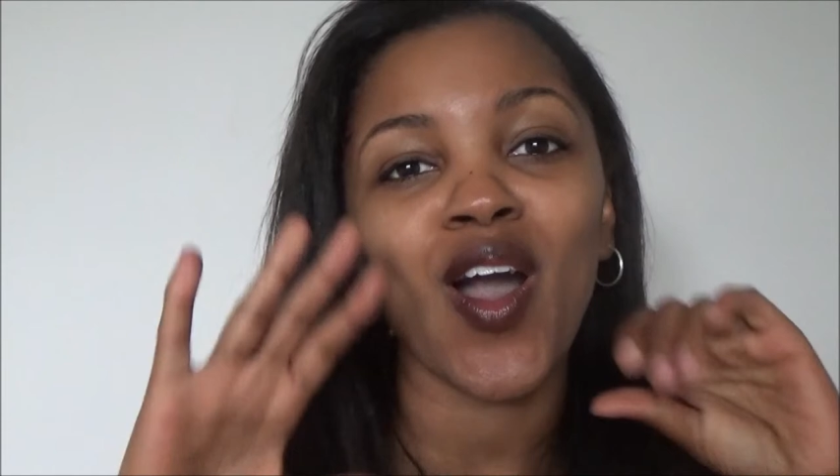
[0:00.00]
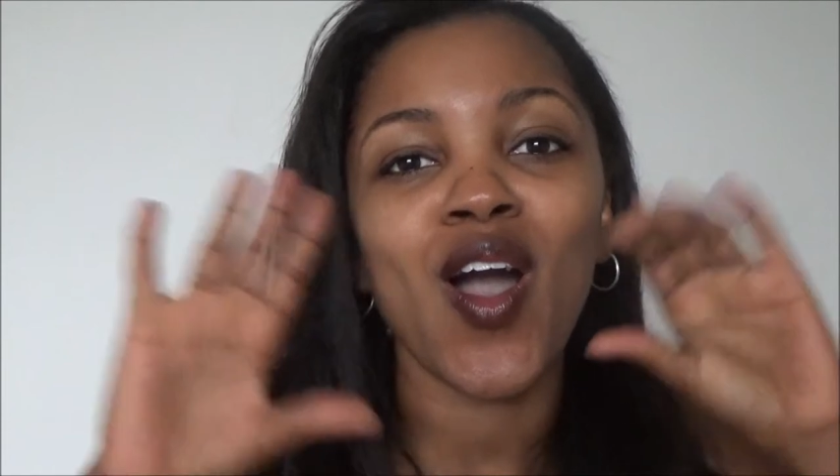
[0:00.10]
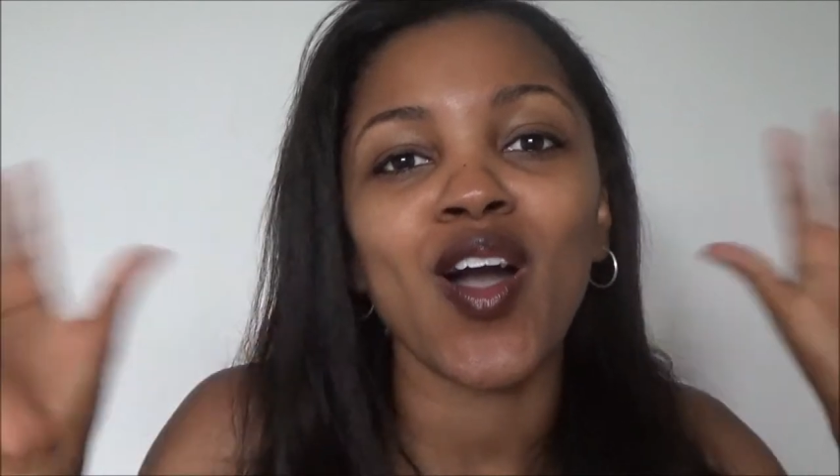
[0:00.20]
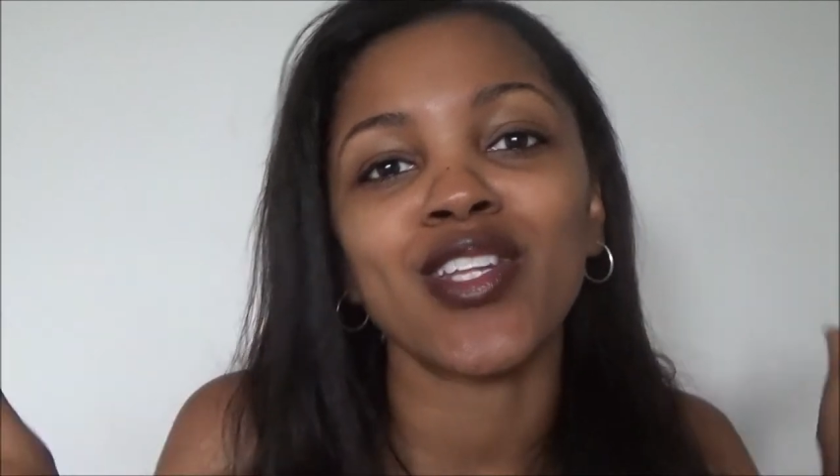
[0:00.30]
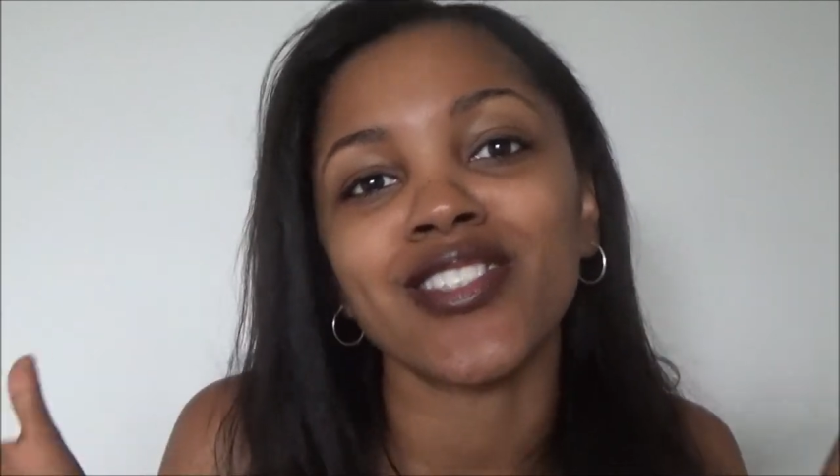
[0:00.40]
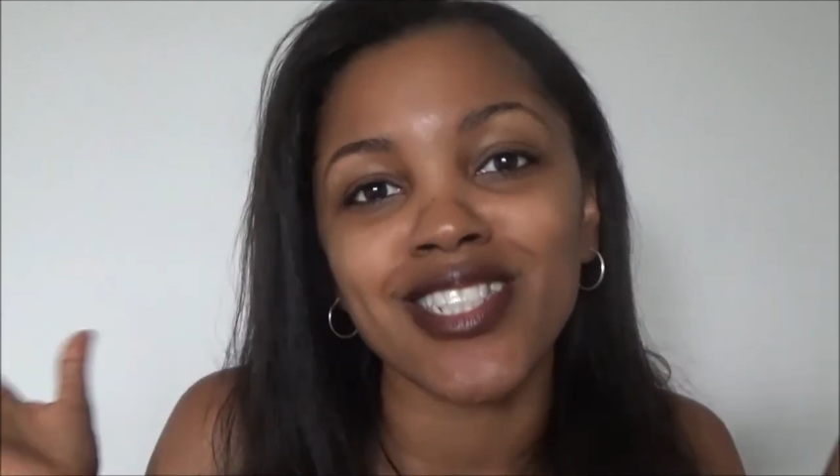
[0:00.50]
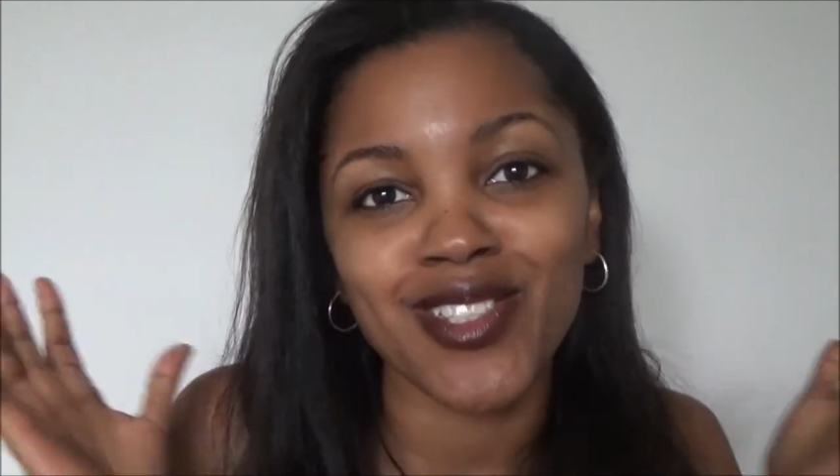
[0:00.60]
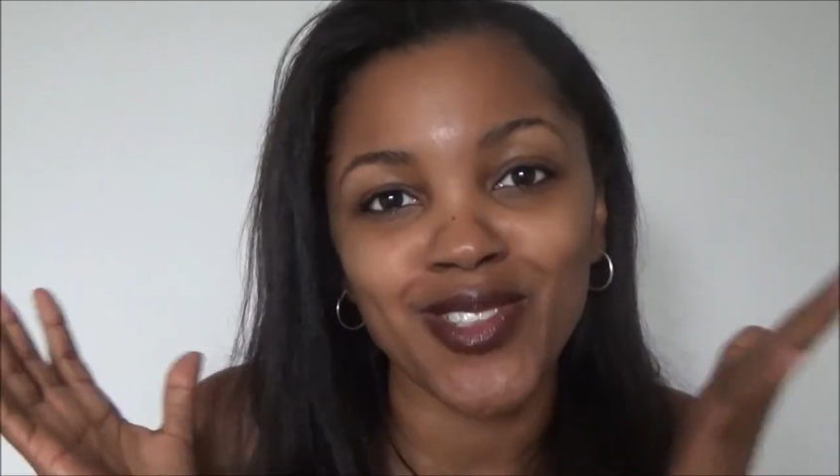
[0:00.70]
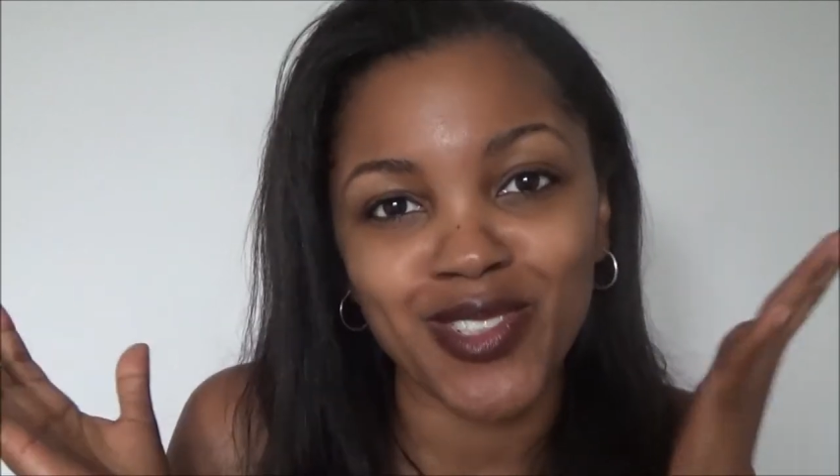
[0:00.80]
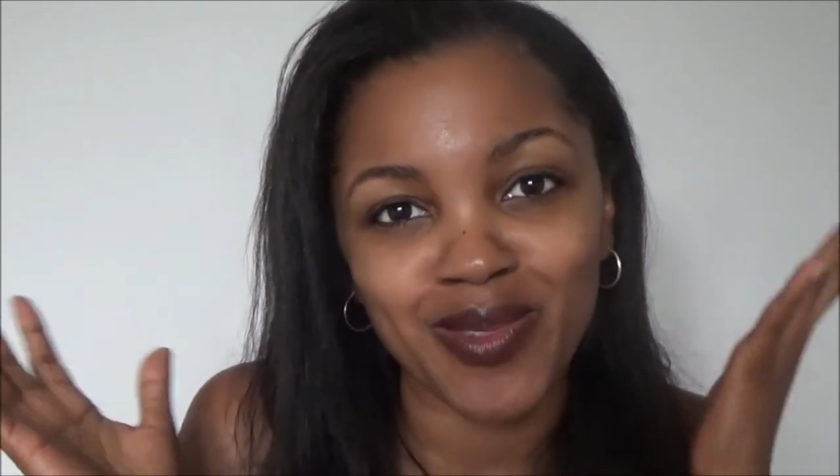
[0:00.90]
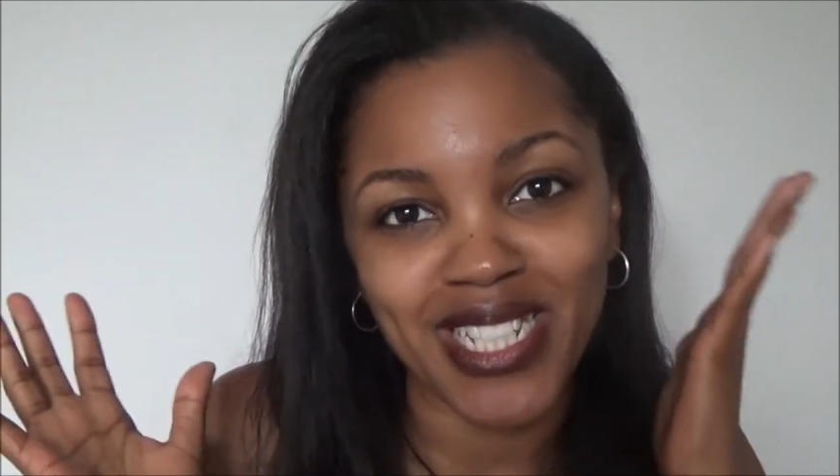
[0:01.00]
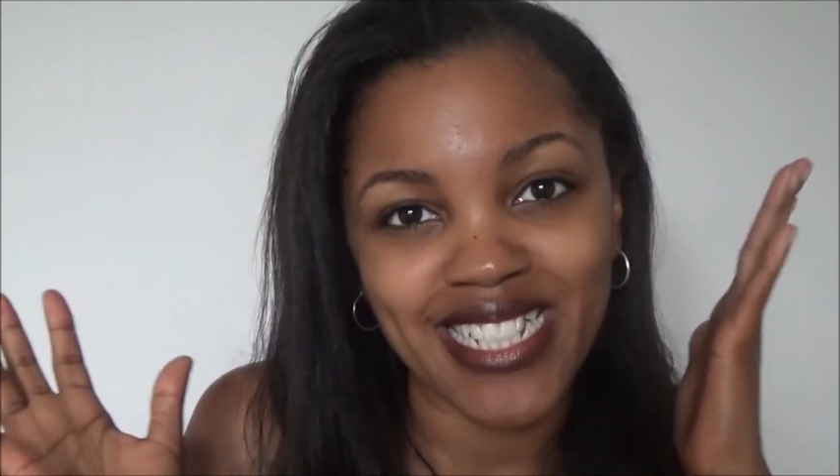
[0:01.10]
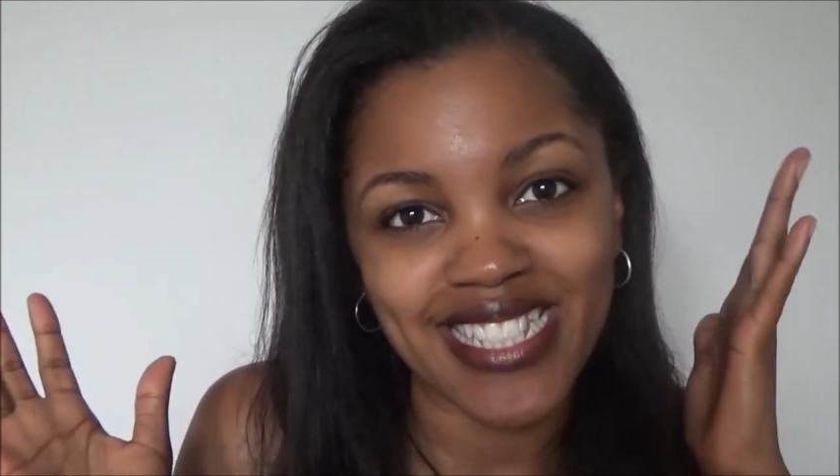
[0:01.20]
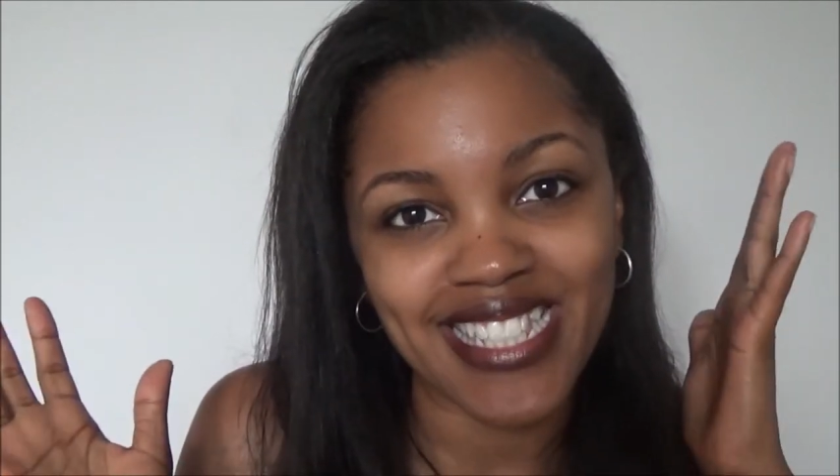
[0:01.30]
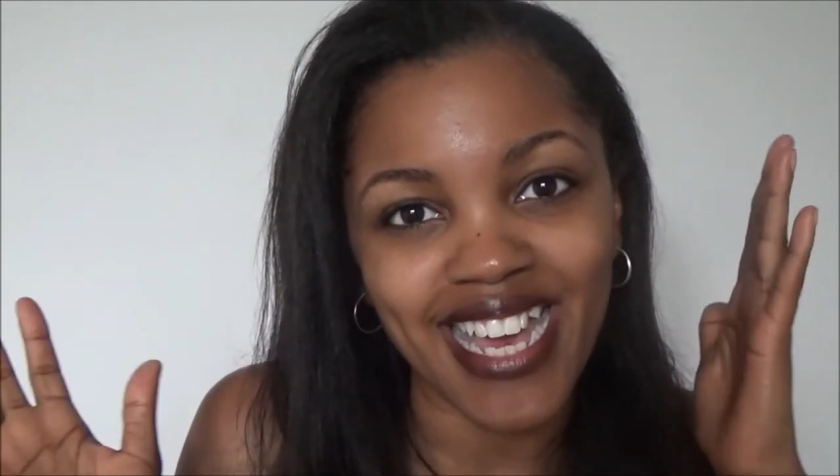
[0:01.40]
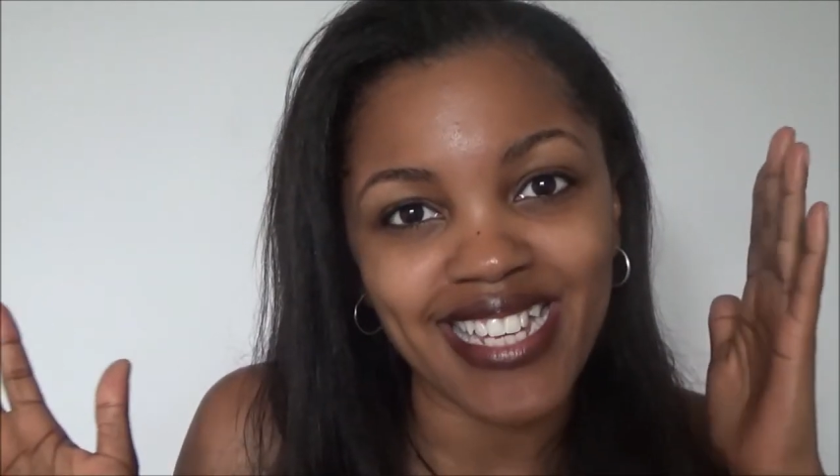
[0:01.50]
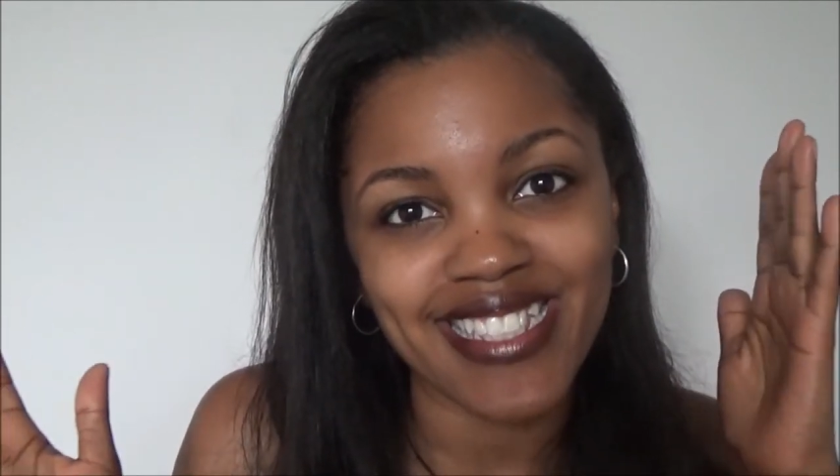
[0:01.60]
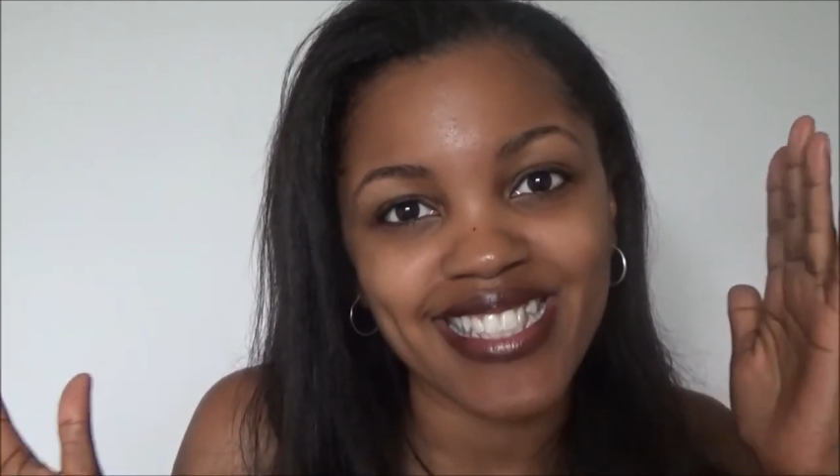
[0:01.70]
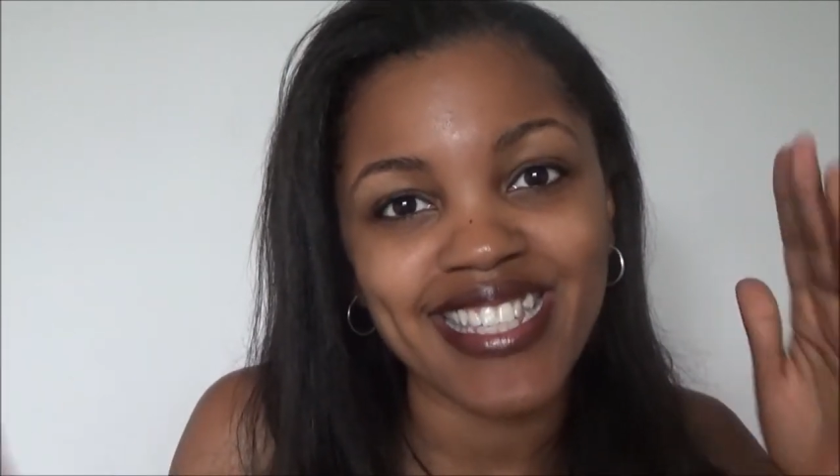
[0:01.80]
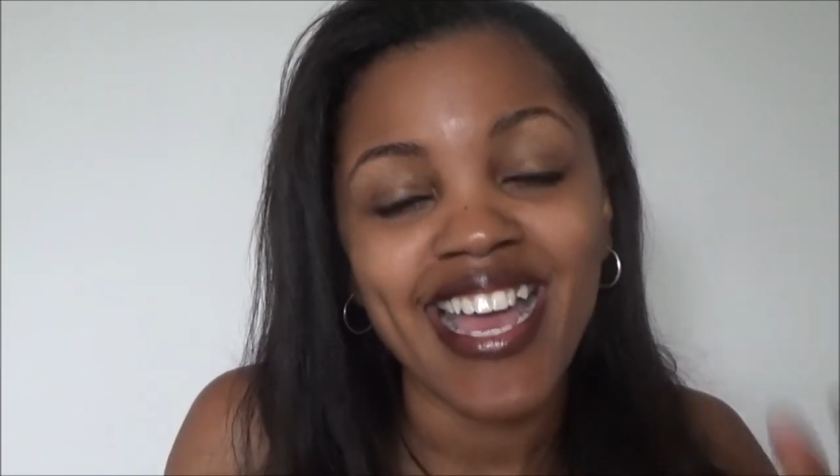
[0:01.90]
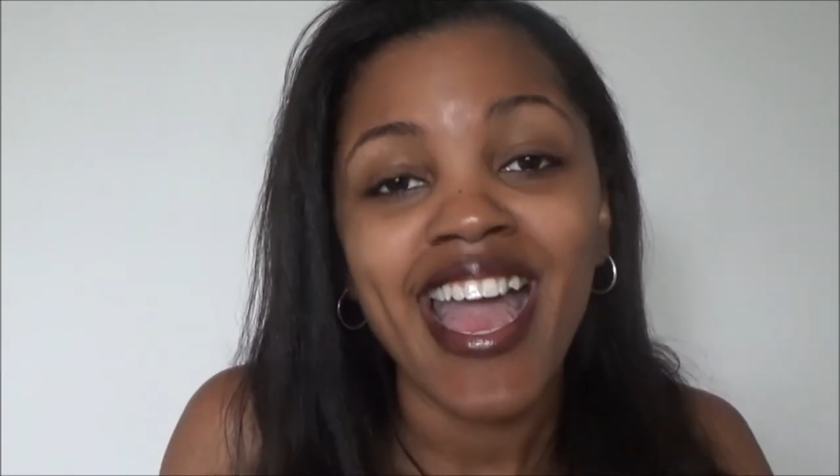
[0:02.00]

all of the social media sites.